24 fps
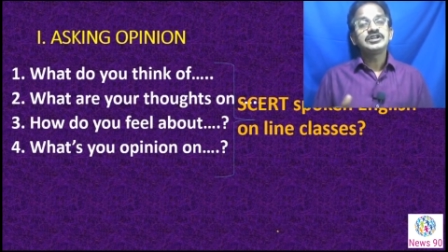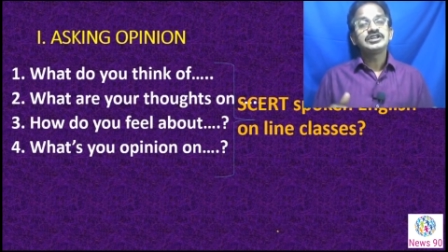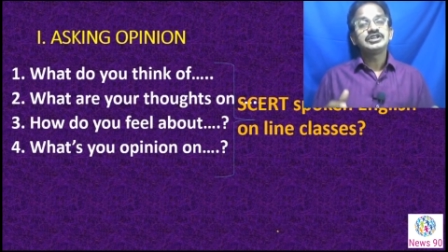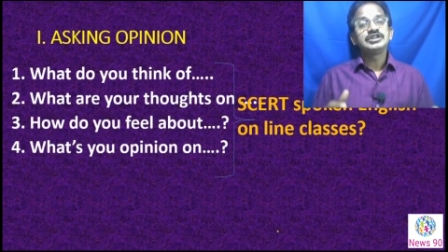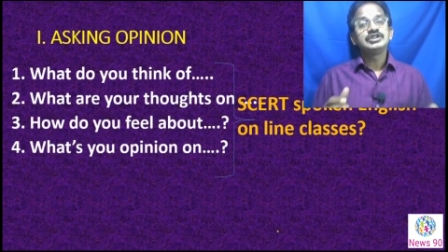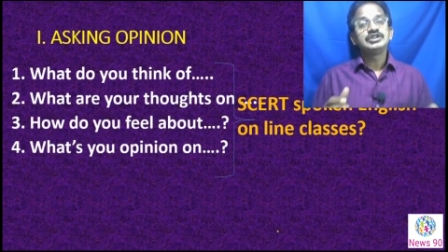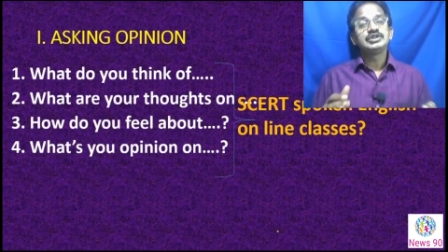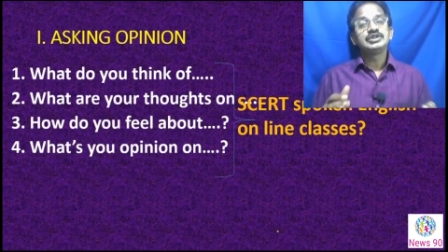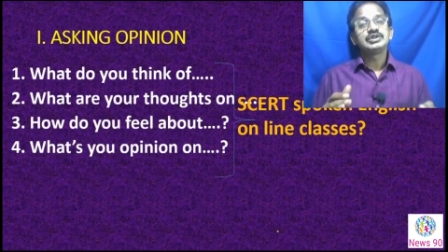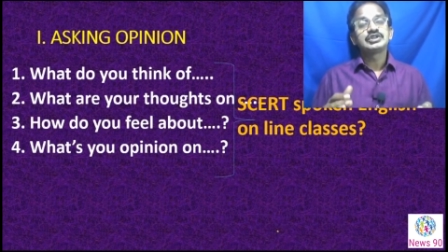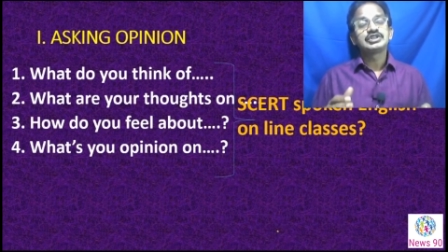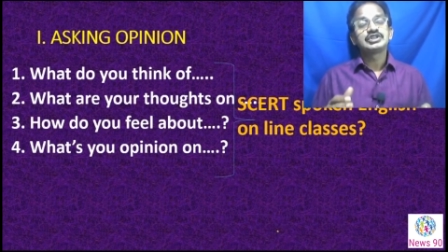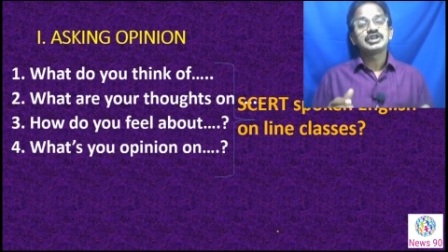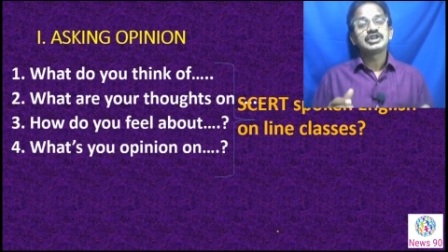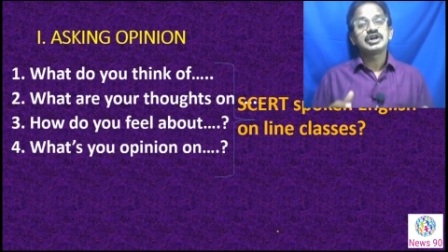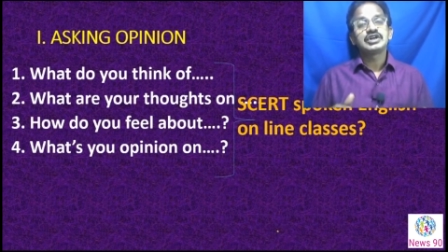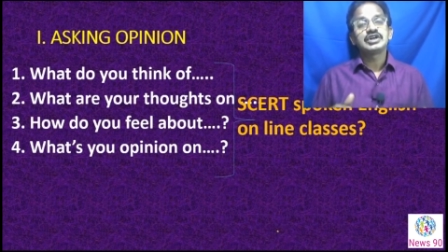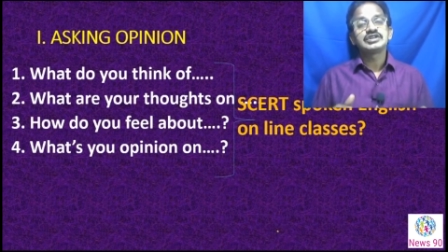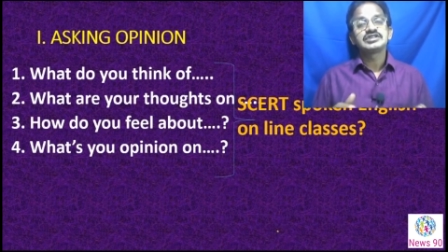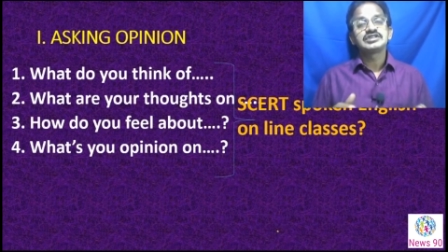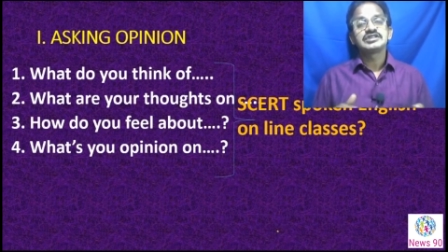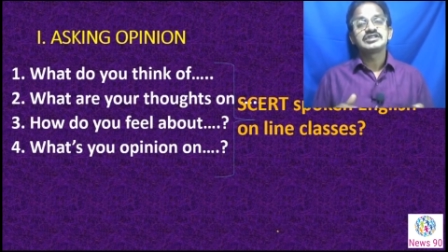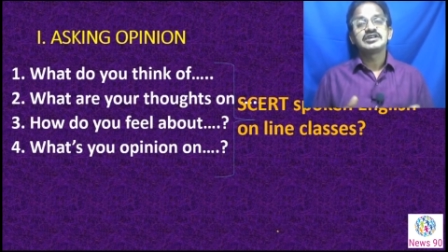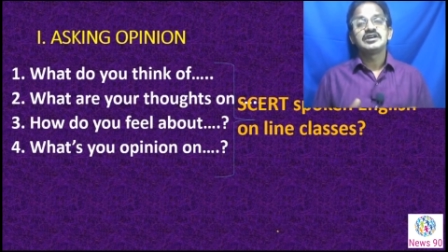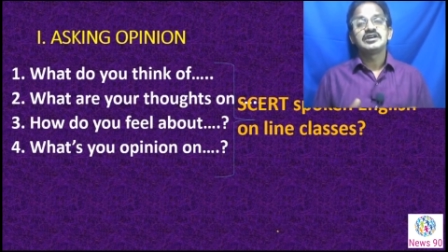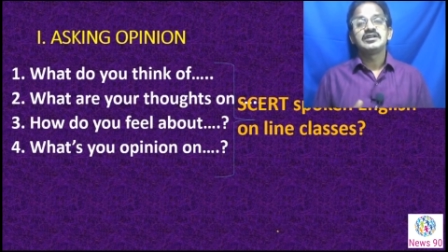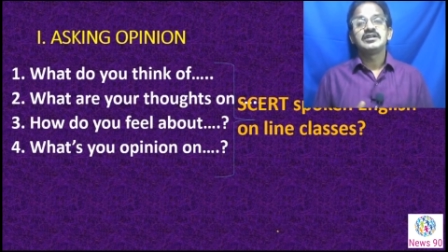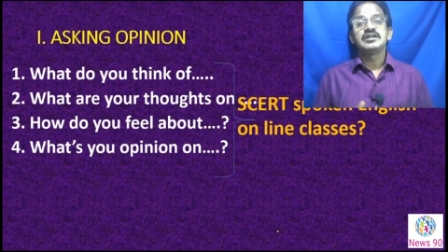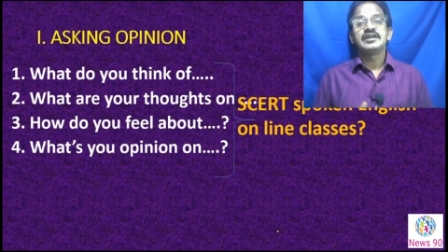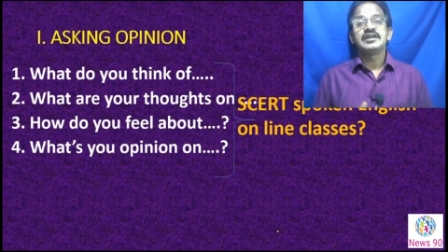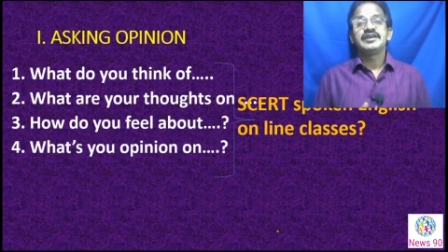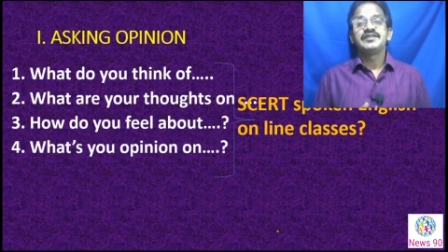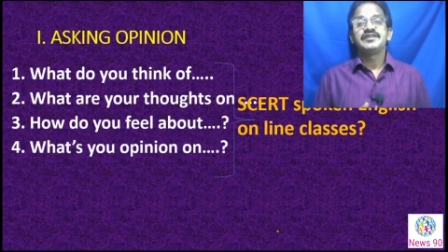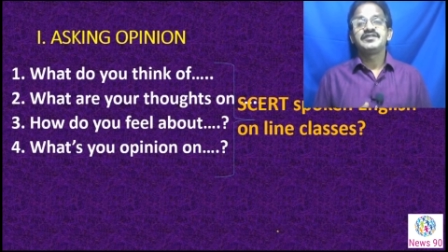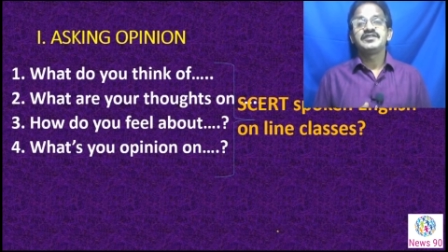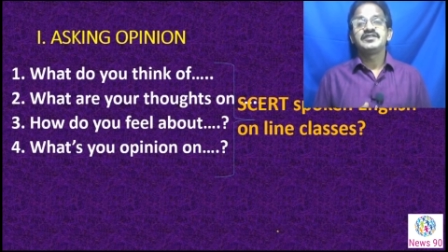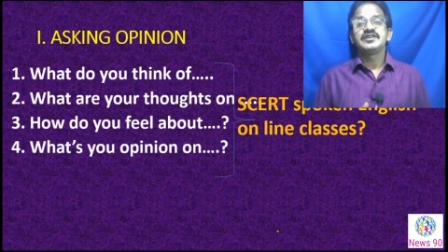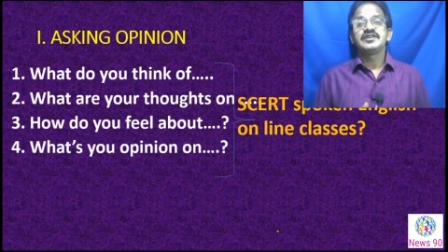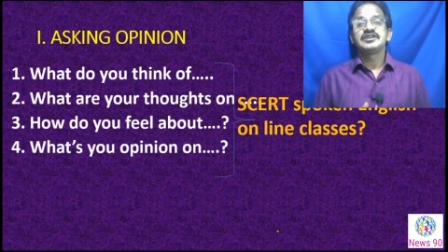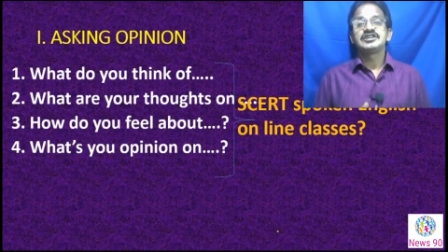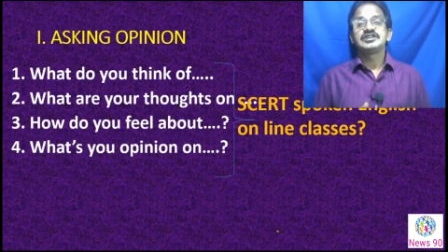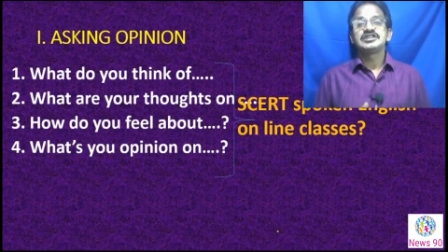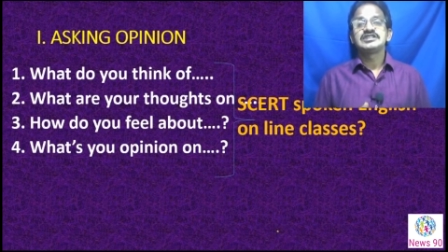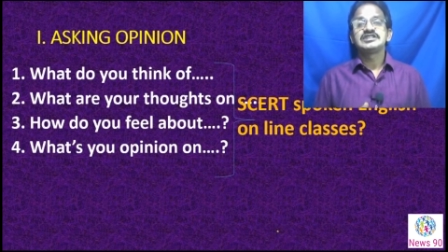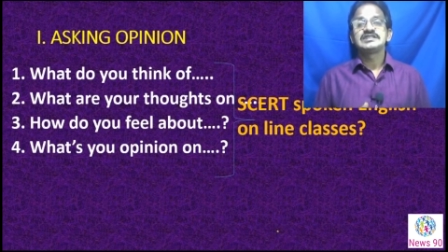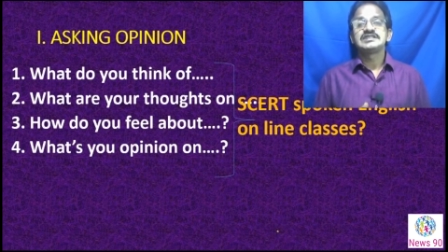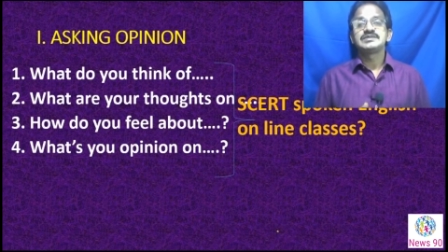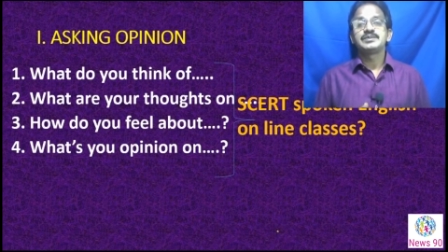what are your thoughts on
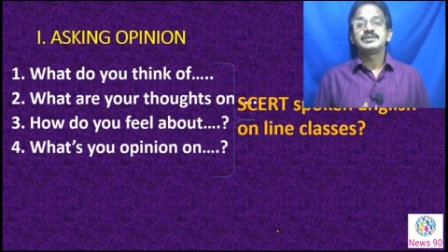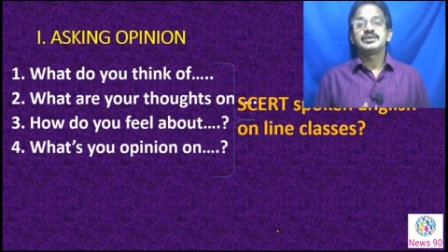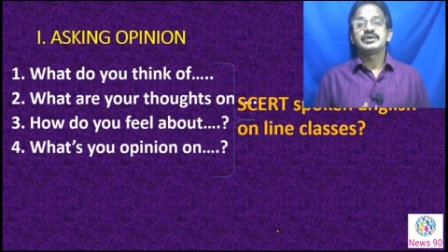SCERT